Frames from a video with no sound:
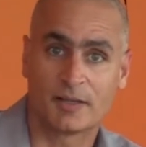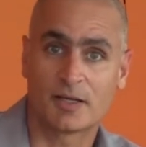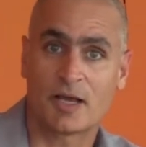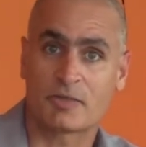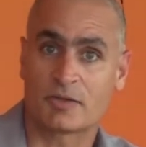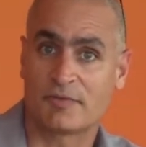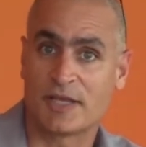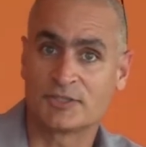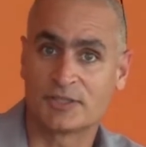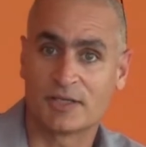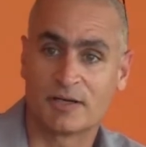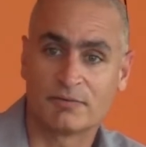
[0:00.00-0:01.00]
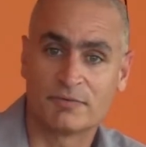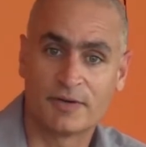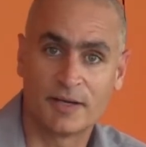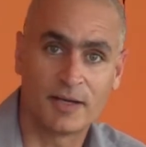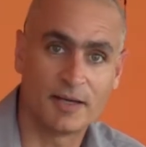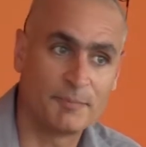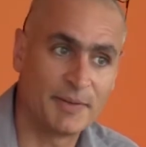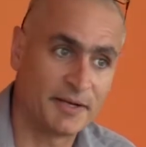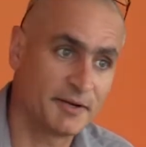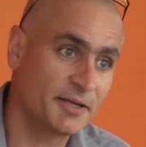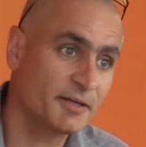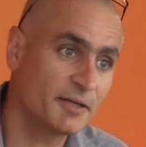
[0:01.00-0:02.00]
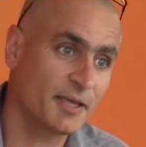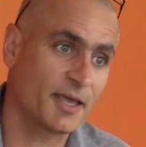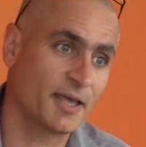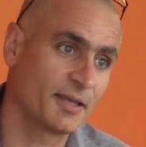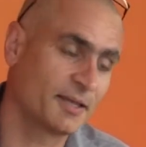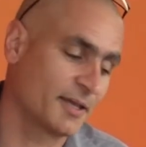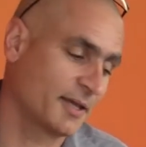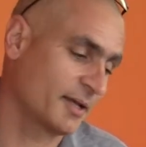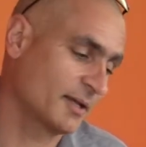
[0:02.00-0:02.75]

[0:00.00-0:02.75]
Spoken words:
the causative agent of malaria, and